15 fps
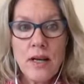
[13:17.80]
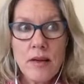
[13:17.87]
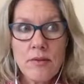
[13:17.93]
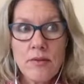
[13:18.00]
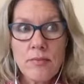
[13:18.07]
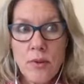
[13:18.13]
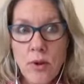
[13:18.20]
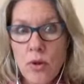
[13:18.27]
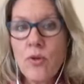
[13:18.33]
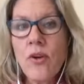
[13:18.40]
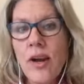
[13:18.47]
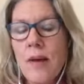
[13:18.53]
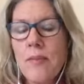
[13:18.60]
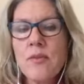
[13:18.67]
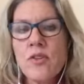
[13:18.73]

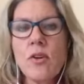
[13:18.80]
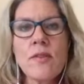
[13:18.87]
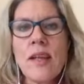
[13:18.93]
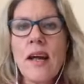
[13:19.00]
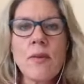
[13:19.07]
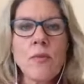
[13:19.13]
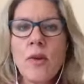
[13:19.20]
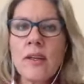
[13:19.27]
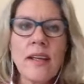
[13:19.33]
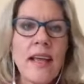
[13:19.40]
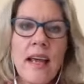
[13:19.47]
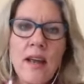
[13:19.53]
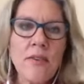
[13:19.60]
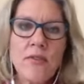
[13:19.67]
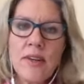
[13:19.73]
program. So that one
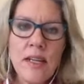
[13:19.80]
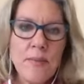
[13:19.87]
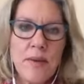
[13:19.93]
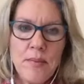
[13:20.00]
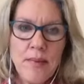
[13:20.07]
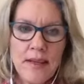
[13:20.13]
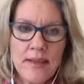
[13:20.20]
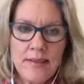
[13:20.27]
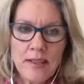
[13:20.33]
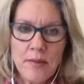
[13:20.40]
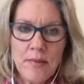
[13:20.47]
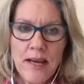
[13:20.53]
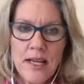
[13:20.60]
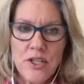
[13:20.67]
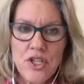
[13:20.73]
can't really be mixed and
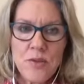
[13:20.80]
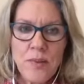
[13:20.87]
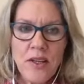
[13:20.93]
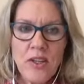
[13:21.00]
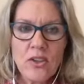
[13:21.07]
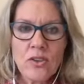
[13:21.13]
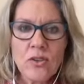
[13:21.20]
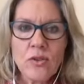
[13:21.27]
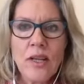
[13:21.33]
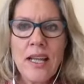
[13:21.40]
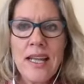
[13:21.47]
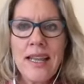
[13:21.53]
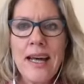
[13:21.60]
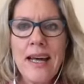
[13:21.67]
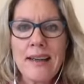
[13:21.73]
matched because
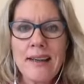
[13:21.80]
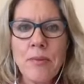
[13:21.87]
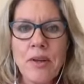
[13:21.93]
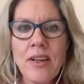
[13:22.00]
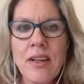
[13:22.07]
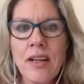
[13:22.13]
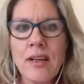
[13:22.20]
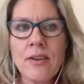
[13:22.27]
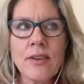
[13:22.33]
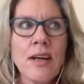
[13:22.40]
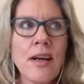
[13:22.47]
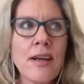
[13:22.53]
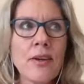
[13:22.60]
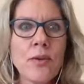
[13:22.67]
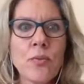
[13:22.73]
in that particular
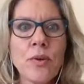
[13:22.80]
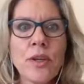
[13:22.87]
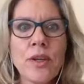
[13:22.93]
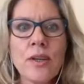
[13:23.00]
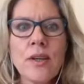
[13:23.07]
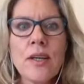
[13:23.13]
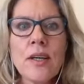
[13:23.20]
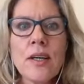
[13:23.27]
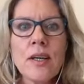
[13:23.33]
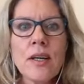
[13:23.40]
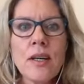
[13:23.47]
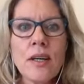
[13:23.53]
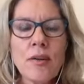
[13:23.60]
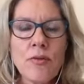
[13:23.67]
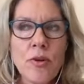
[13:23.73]
diet, we're
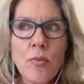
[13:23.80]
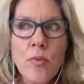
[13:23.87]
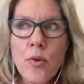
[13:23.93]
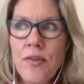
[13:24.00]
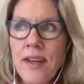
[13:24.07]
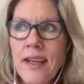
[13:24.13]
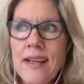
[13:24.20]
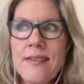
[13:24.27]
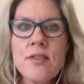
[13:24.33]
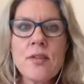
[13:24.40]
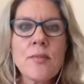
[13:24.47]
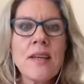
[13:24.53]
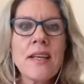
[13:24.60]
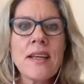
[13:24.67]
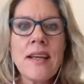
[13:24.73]
removing
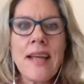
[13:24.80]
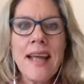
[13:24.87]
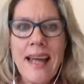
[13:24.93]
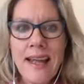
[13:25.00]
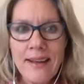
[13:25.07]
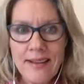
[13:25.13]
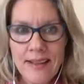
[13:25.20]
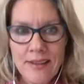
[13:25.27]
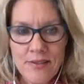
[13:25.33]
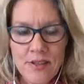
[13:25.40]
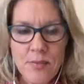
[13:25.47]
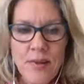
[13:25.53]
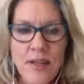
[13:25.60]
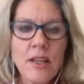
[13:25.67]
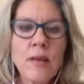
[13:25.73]
histamine and
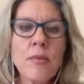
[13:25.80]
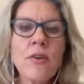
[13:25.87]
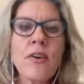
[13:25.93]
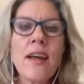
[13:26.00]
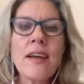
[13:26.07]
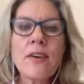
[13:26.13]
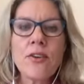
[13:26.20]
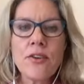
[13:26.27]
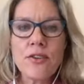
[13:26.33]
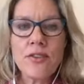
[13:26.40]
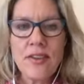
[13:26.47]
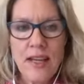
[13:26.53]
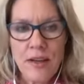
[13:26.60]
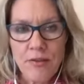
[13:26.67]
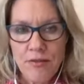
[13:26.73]
histamine liberators
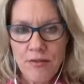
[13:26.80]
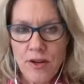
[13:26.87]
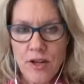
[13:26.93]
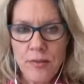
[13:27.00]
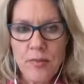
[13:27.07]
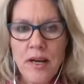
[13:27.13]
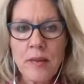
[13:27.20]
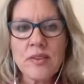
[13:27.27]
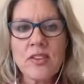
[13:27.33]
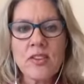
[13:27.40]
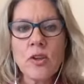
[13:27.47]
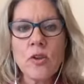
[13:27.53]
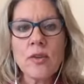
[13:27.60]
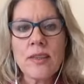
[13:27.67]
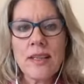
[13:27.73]
and FODMAPs.
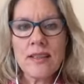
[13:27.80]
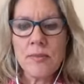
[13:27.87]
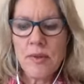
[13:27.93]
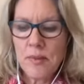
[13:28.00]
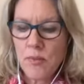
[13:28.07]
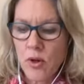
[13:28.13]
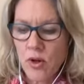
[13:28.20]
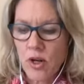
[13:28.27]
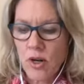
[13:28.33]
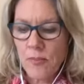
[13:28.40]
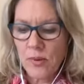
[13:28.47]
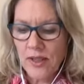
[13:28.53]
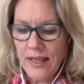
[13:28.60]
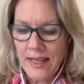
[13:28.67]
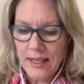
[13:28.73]
So that's a bit more
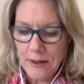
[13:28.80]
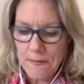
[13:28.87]
complicated.